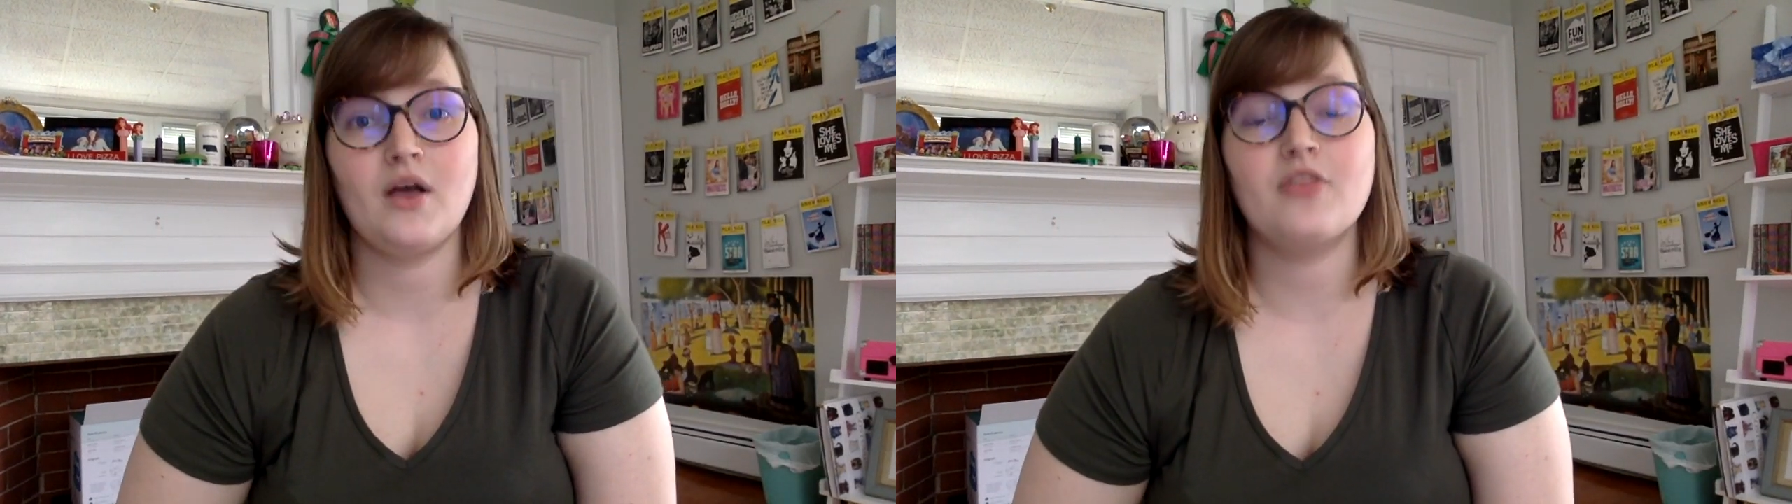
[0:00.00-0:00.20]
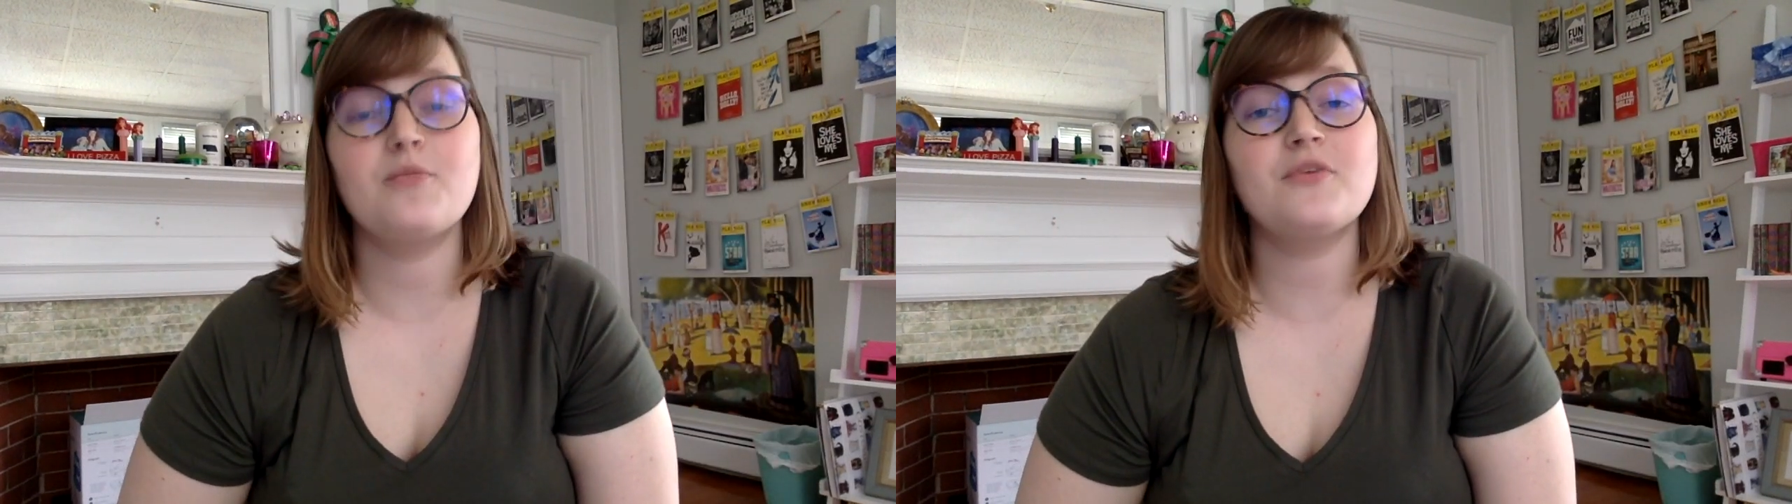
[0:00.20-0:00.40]

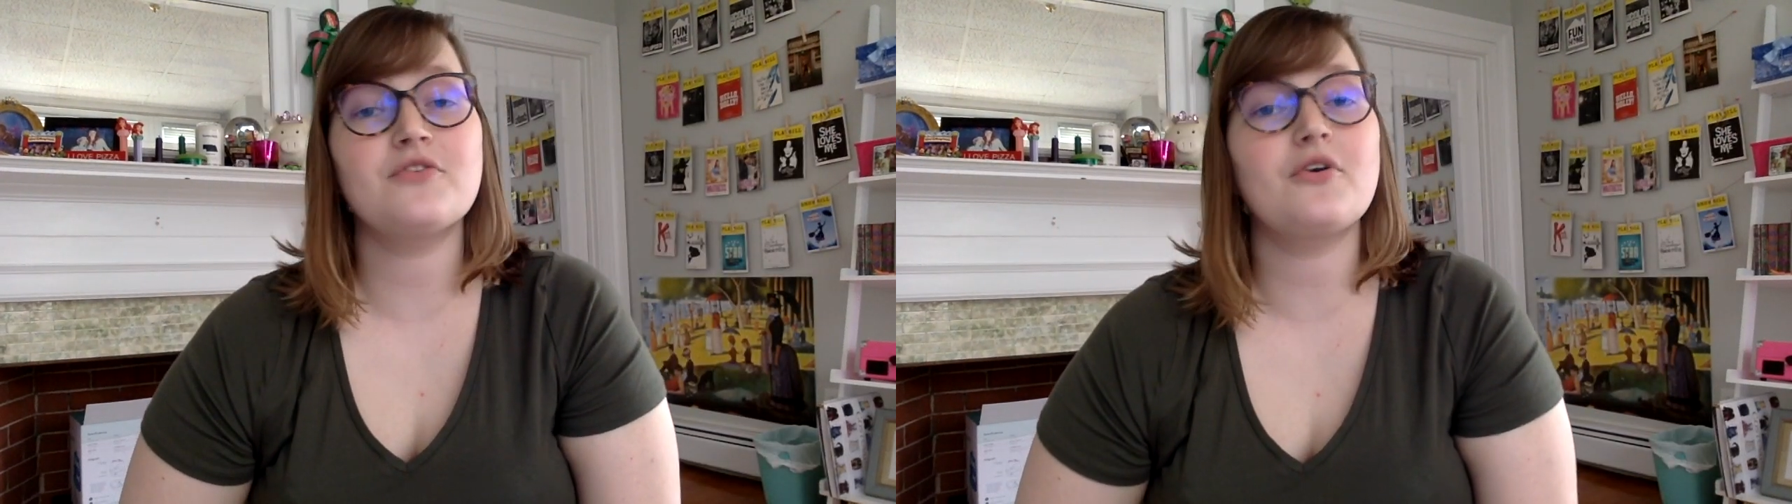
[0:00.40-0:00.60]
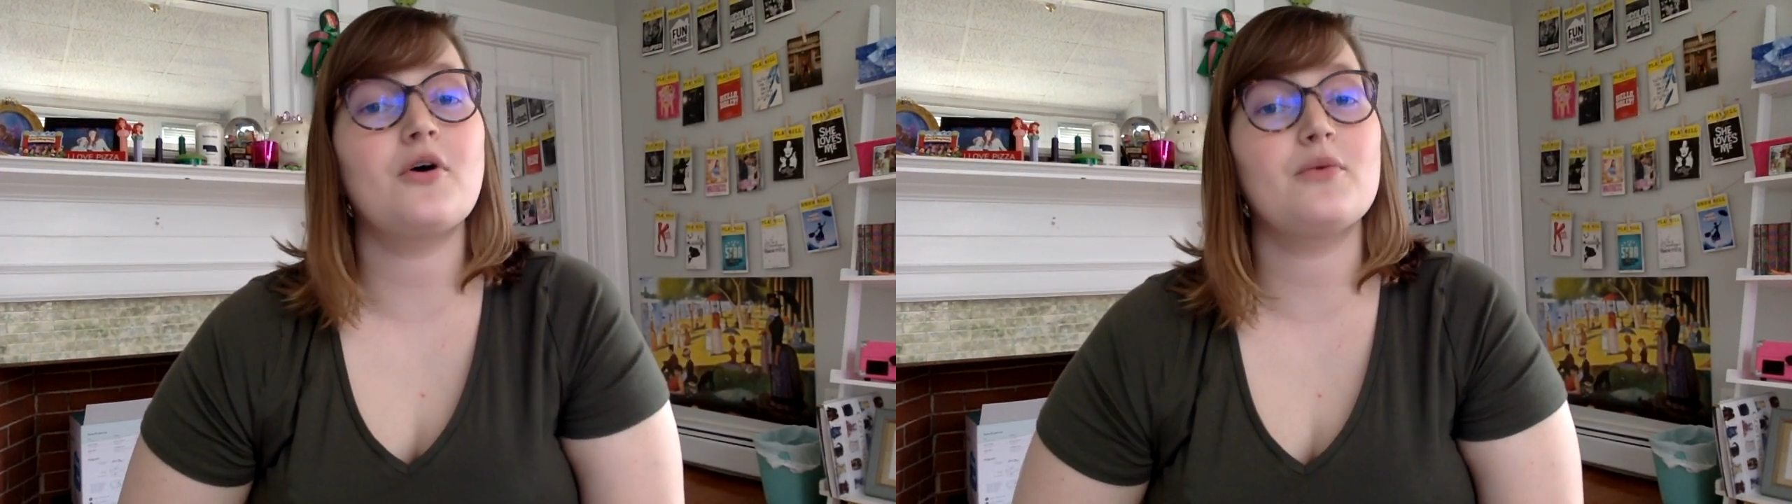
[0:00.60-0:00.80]
The
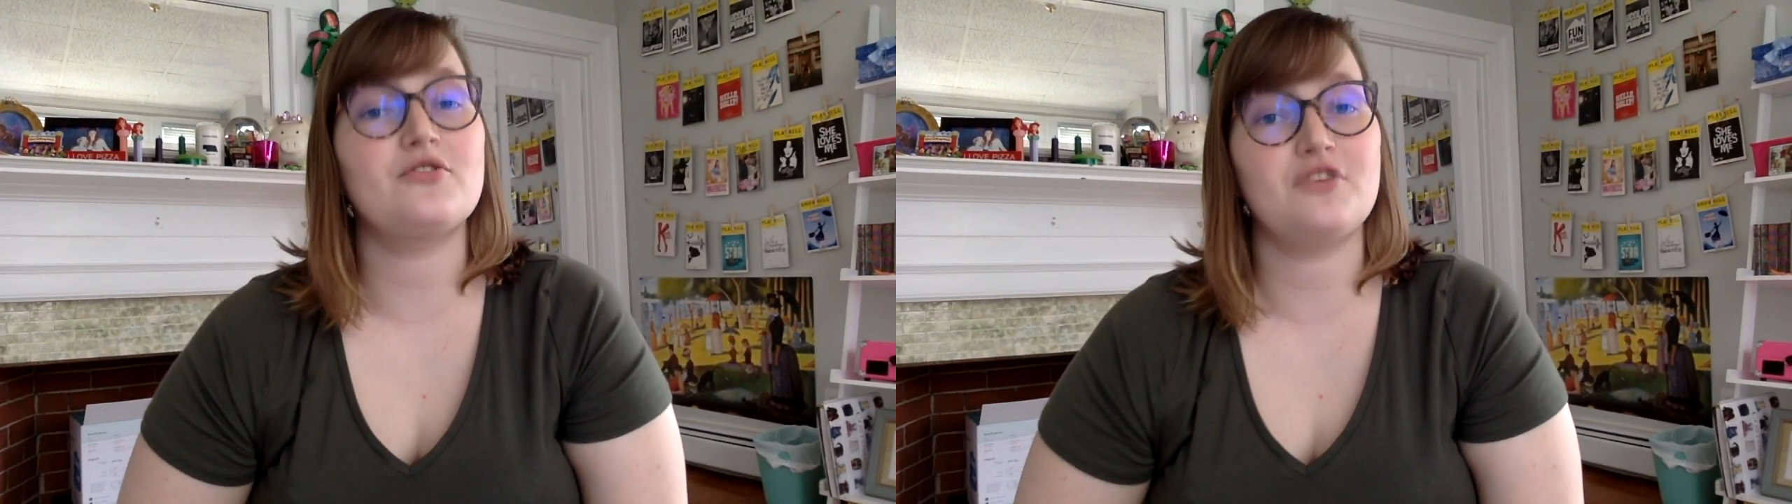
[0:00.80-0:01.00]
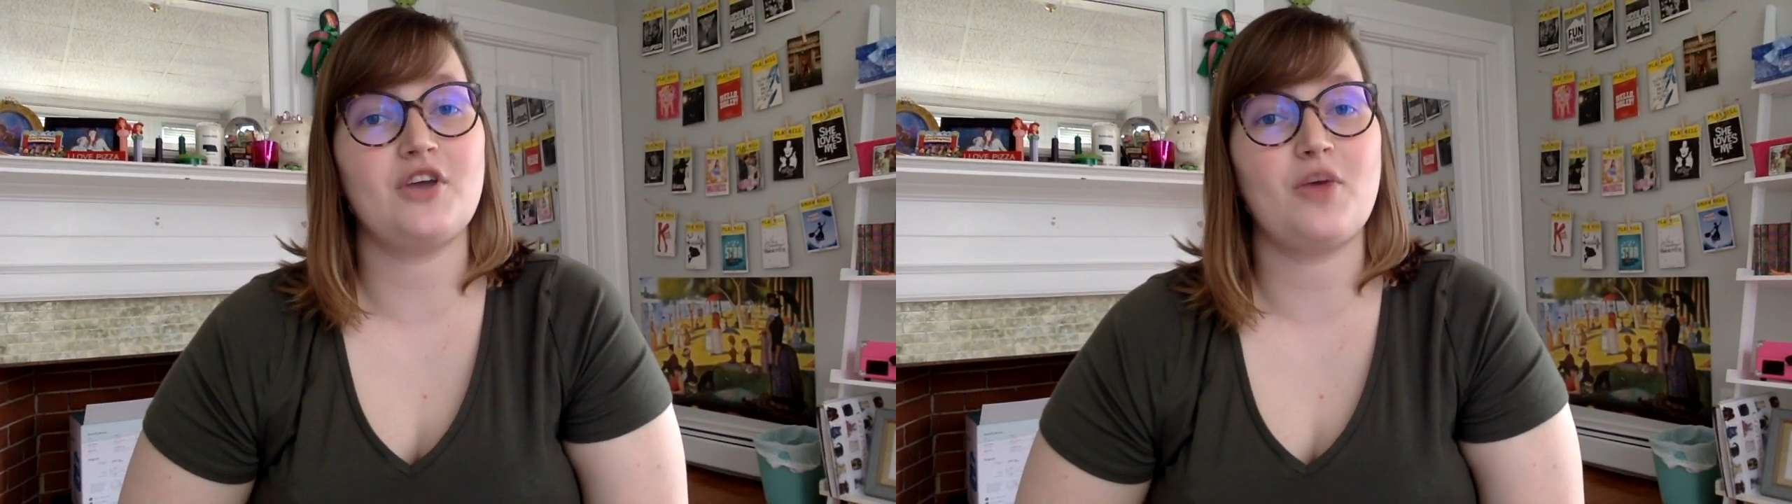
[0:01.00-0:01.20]
musical
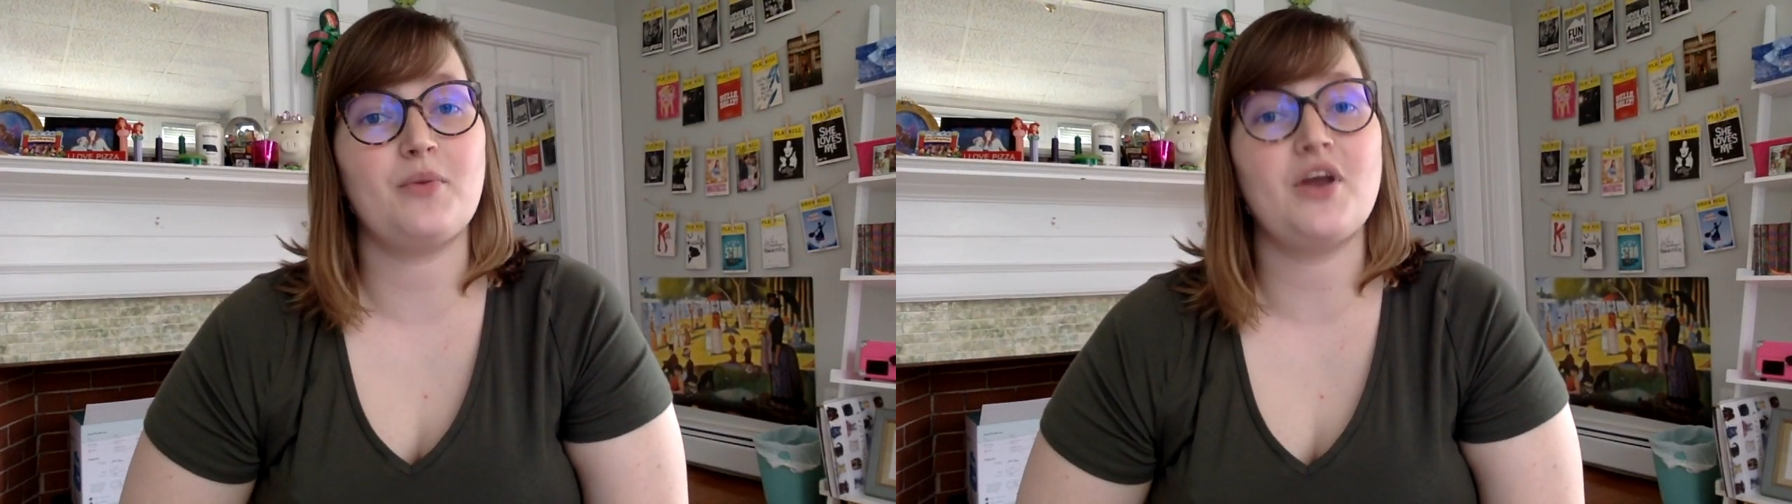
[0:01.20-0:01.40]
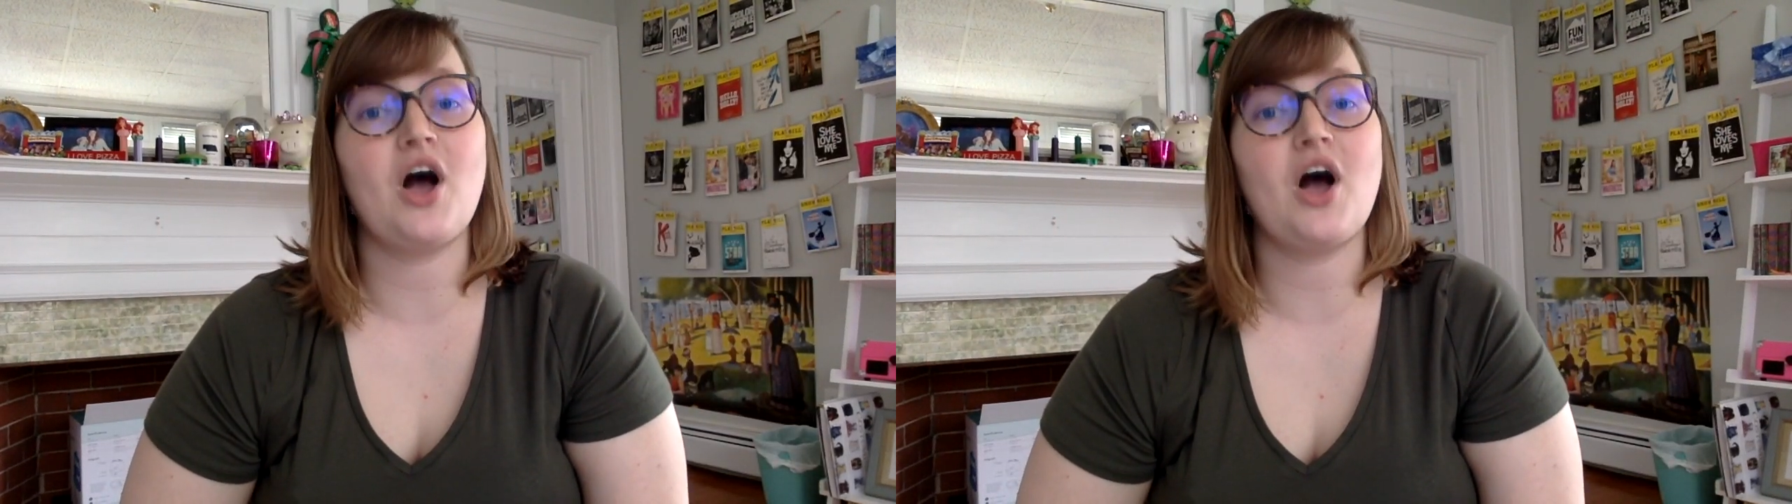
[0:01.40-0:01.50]
originally opened